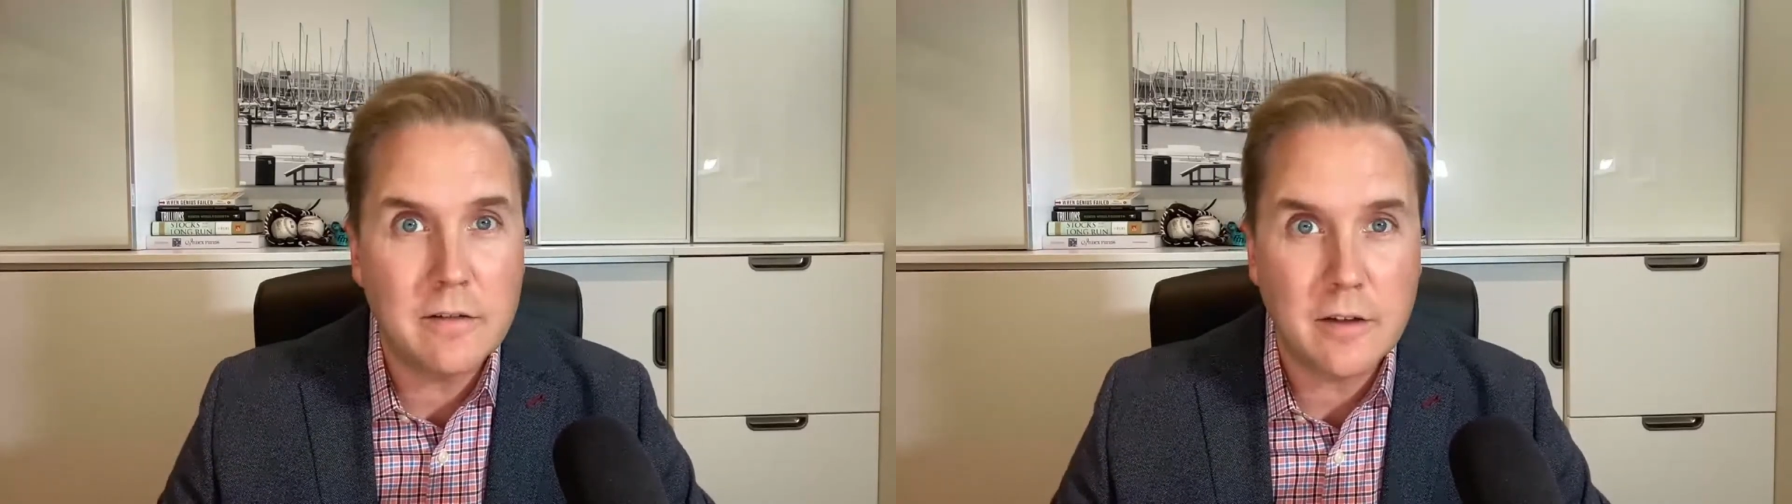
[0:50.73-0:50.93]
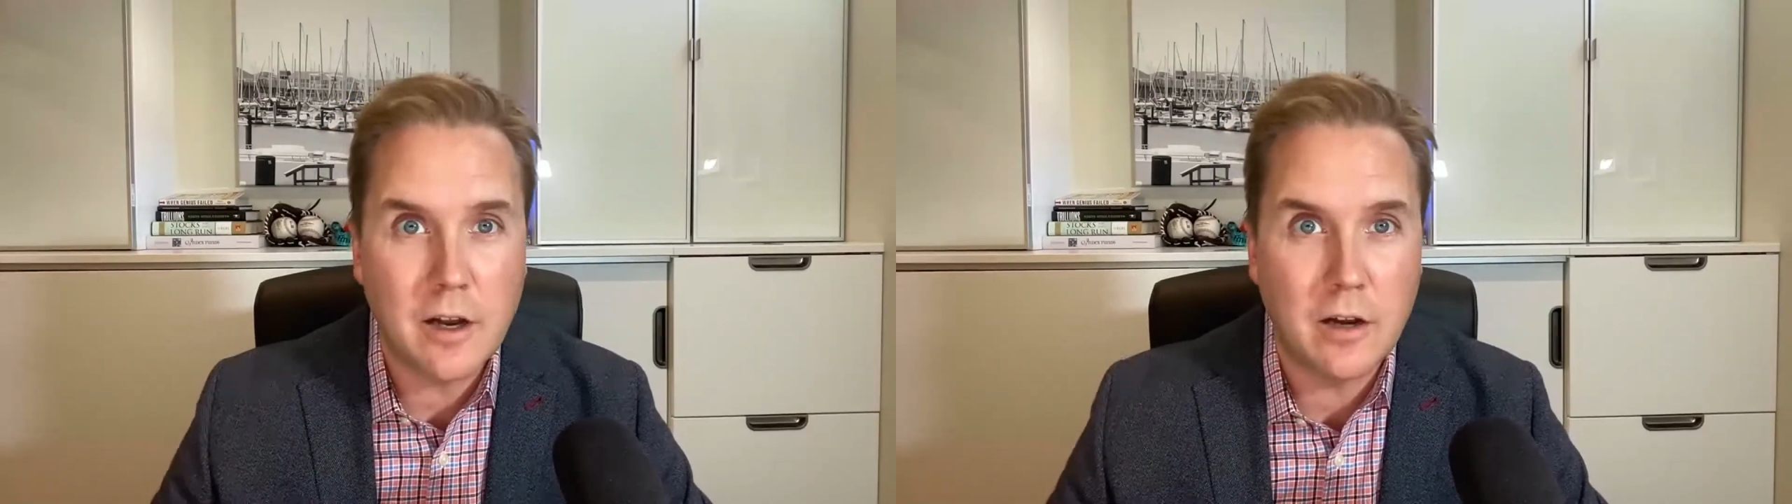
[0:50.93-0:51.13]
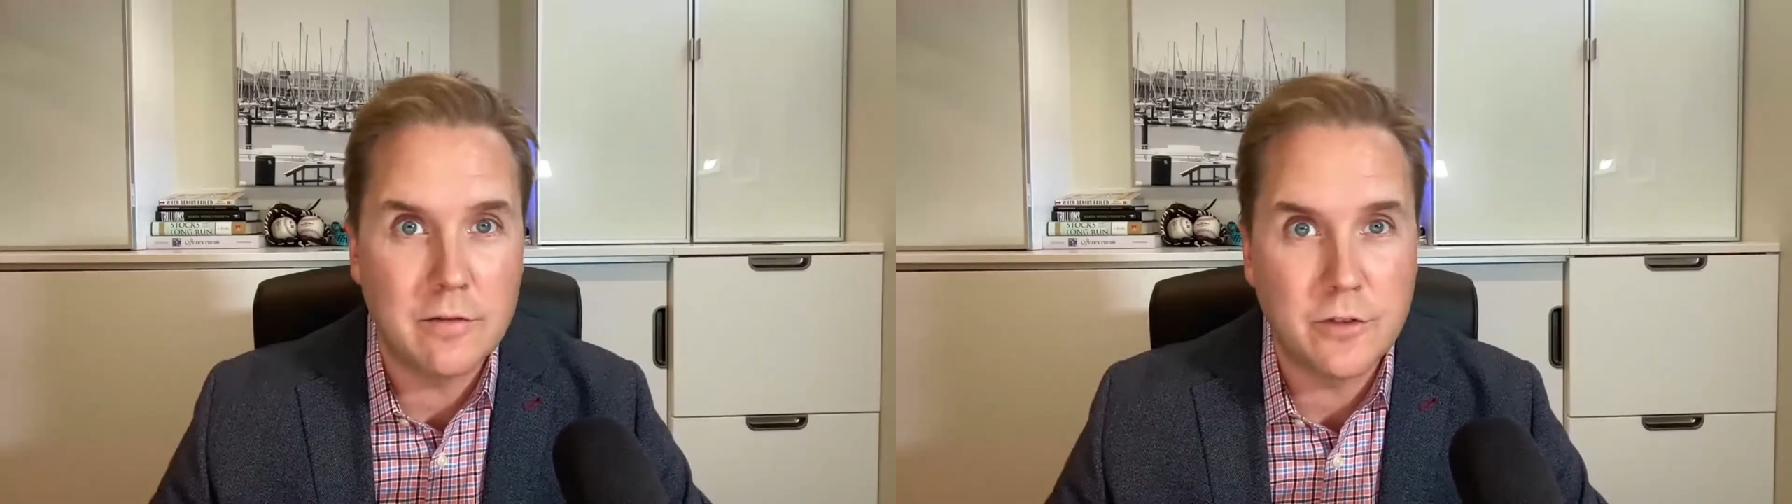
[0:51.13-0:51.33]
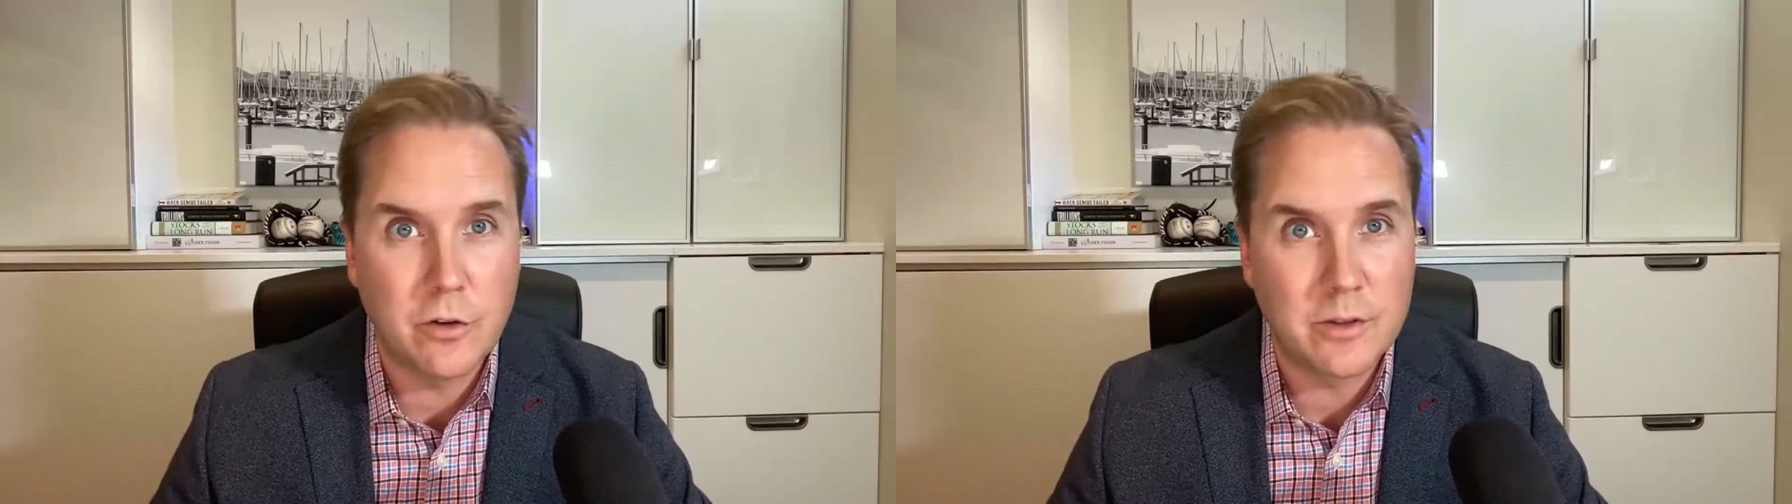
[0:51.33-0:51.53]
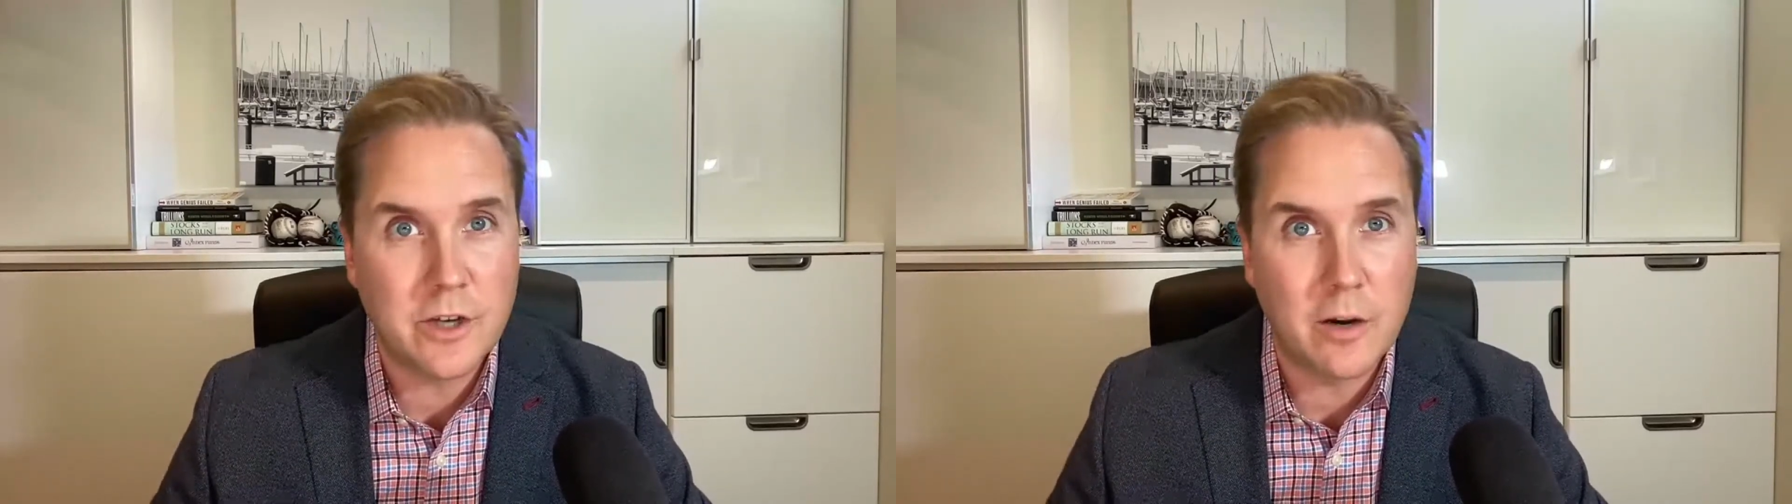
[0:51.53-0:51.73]
of your
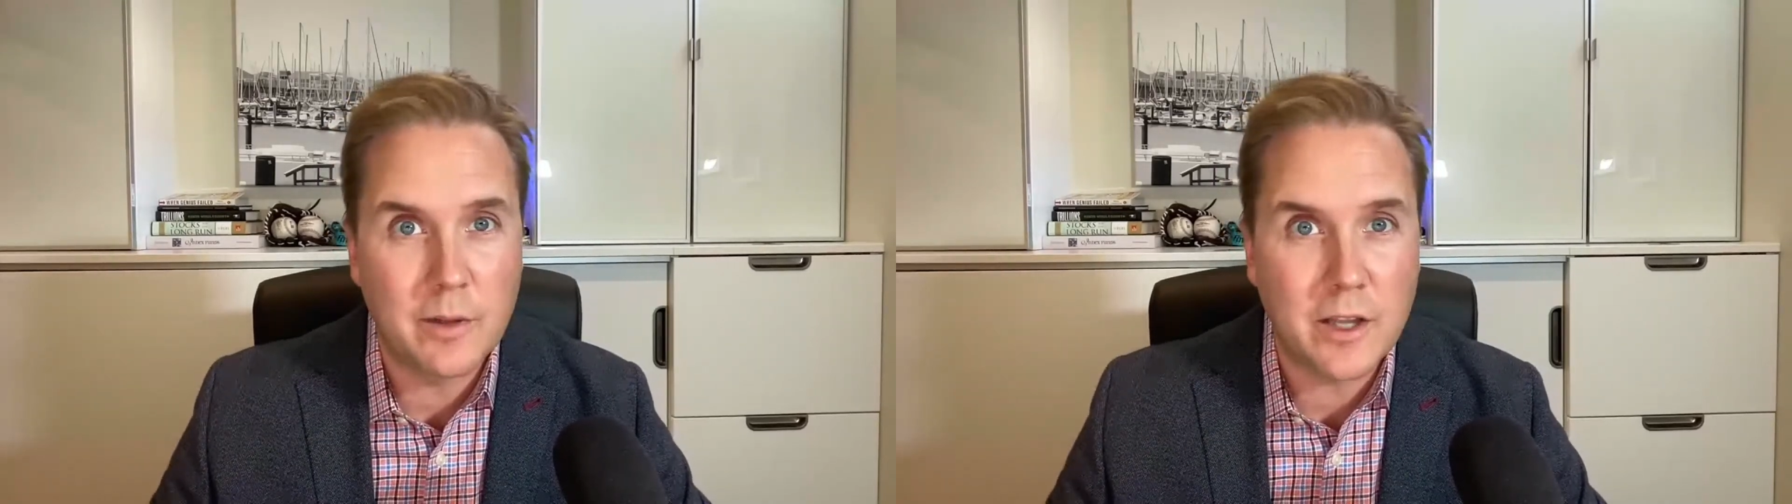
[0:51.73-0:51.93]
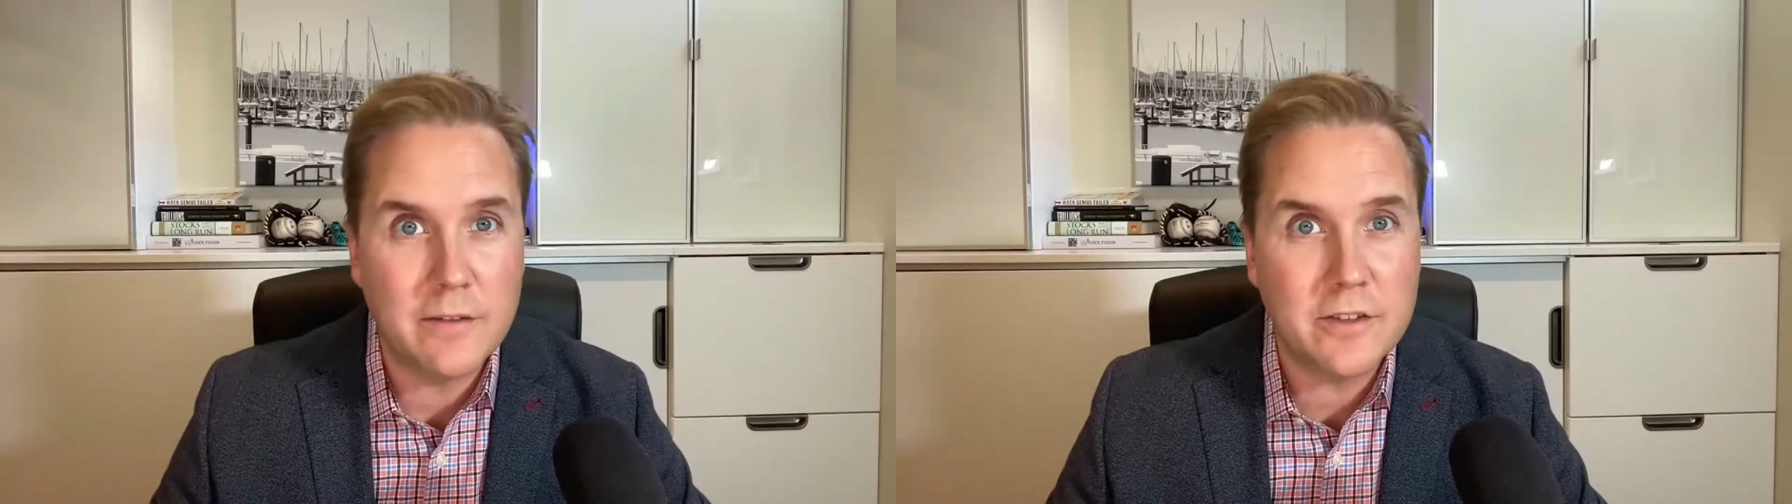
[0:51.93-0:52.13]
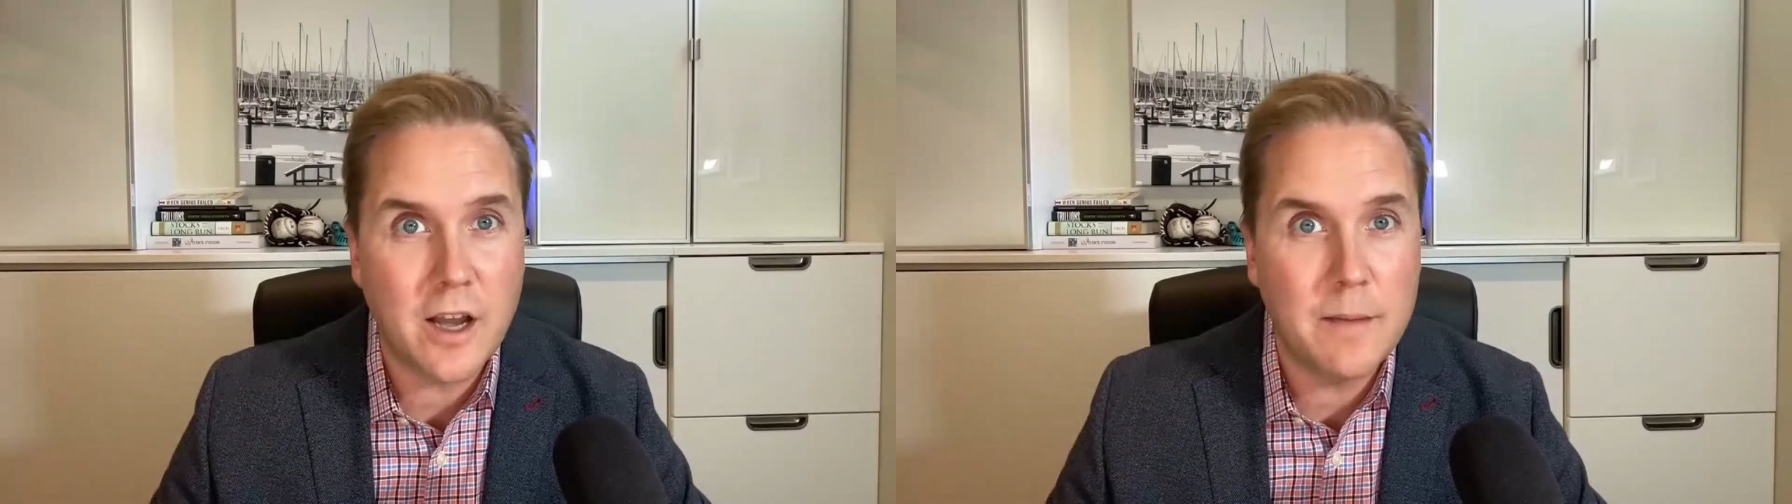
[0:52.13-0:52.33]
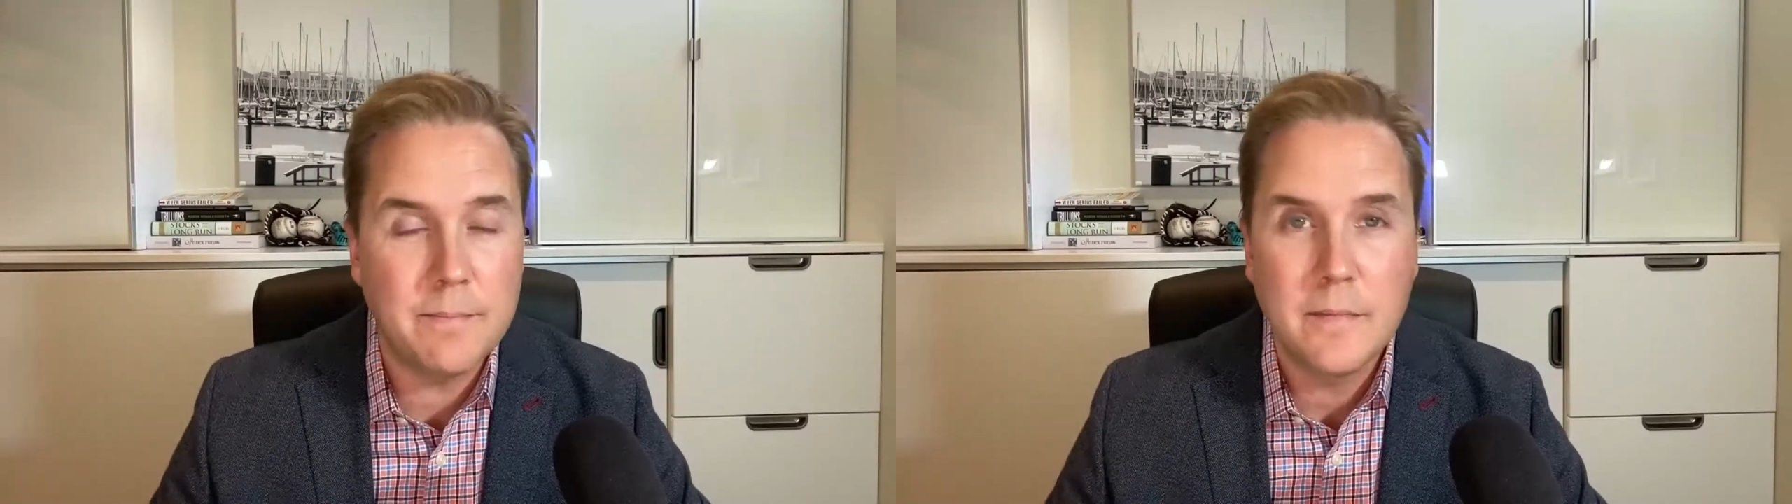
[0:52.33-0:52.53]
retirement lifetime